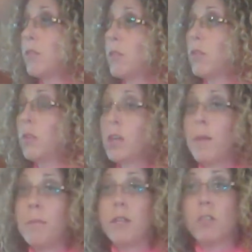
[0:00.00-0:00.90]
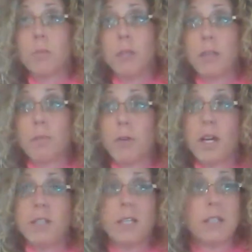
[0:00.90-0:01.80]
So the company split the
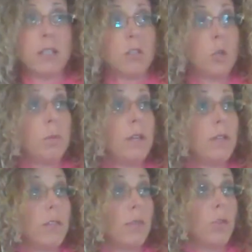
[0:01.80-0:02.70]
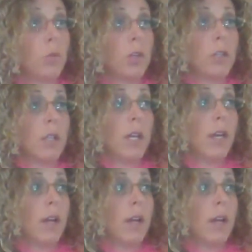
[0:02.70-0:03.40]
project into two pieces, if you will.